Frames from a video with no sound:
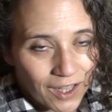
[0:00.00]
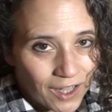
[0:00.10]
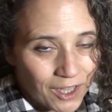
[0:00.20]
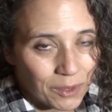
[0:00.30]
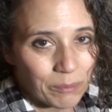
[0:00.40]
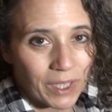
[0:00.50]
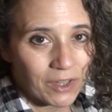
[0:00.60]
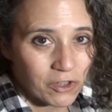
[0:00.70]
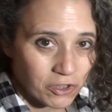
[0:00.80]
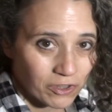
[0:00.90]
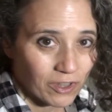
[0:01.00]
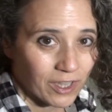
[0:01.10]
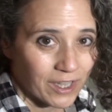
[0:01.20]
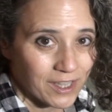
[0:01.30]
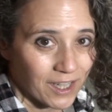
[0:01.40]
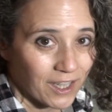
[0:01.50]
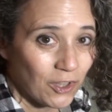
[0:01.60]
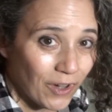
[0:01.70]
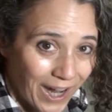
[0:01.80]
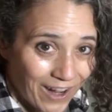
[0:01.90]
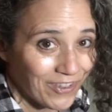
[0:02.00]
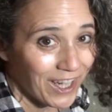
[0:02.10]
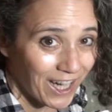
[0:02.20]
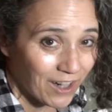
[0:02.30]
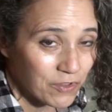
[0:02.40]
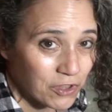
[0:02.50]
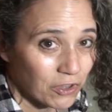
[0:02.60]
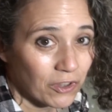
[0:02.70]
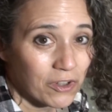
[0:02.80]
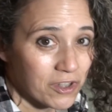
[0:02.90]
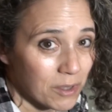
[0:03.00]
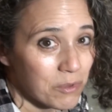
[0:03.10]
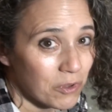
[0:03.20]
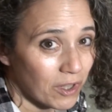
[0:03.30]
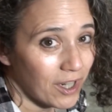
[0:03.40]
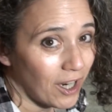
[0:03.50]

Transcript: um, and the sugar content you have to have sugar or some sort of